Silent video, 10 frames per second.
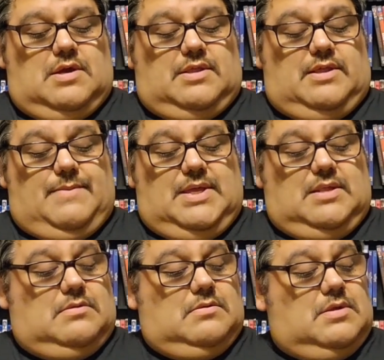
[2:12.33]
a little bit.
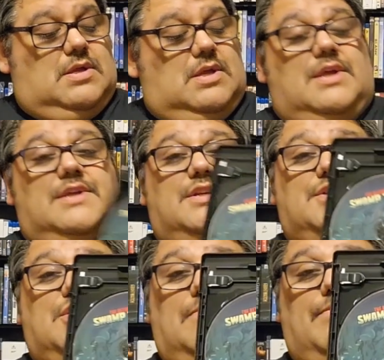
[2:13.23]
So here's
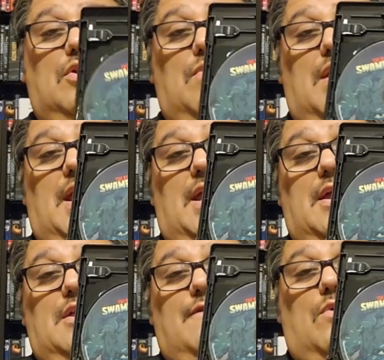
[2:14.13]
your Blu-ray
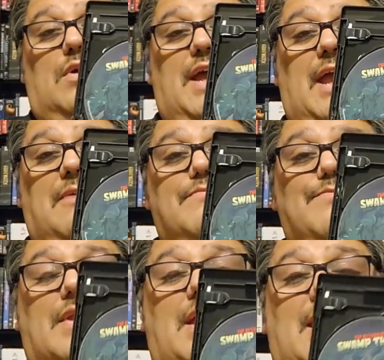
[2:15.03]
and your 4K,
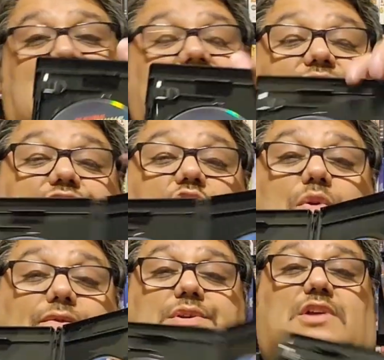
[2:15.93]
and again, there's no
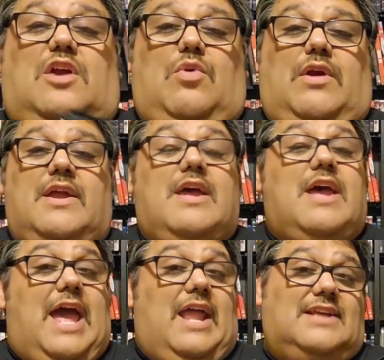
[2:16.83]
reverse artwork,
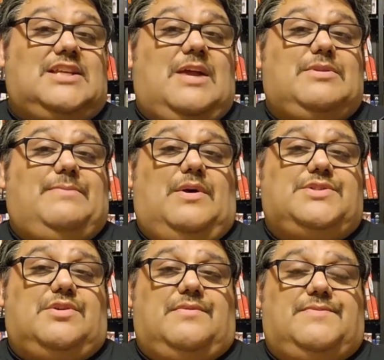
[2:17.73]
and it doesn't come with the
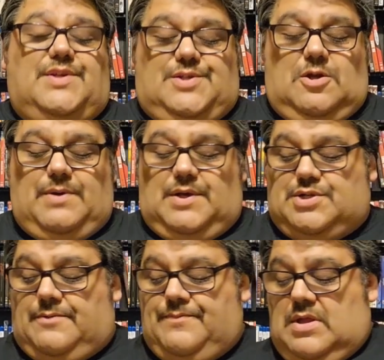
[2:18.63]
poster, so there's no
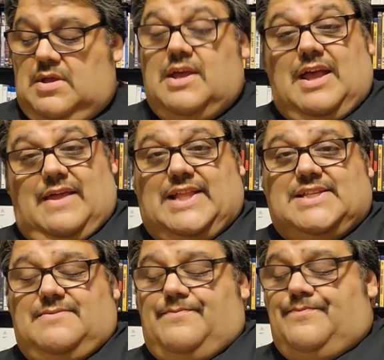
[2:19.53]
poster, and
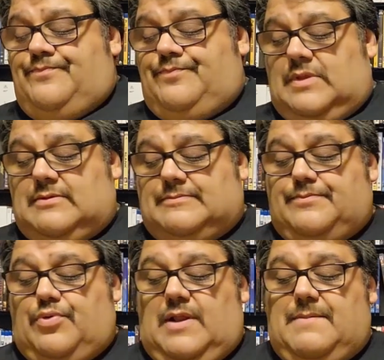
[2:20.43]
that's
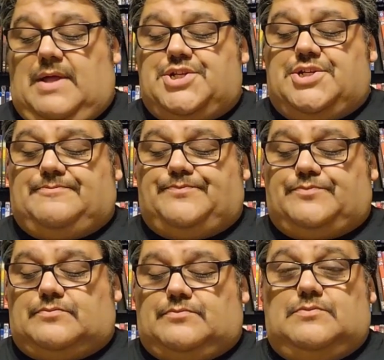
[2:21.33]
pretty much
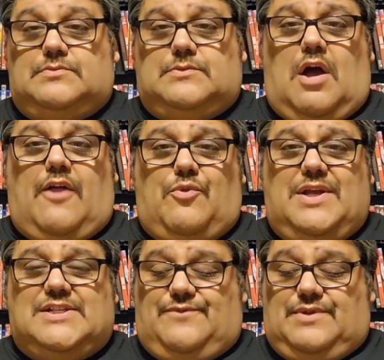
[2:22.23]
all there
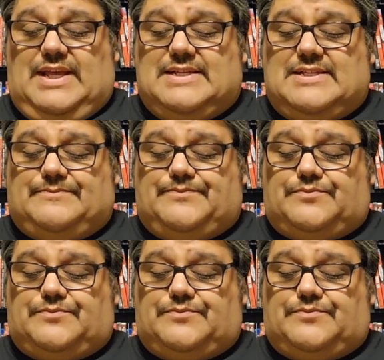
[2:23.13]
is for this.